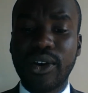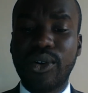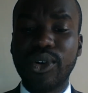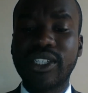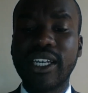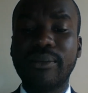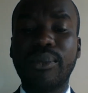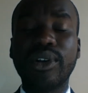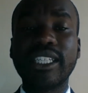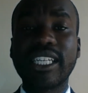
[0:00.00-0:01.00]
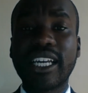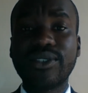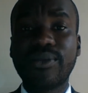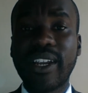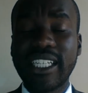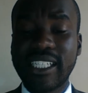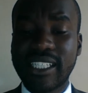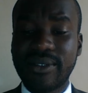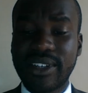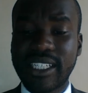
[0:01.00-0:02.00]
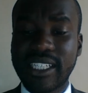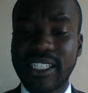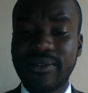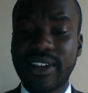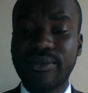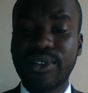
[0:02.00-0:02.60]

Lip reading: Hossein Ball. It's a case of 1977,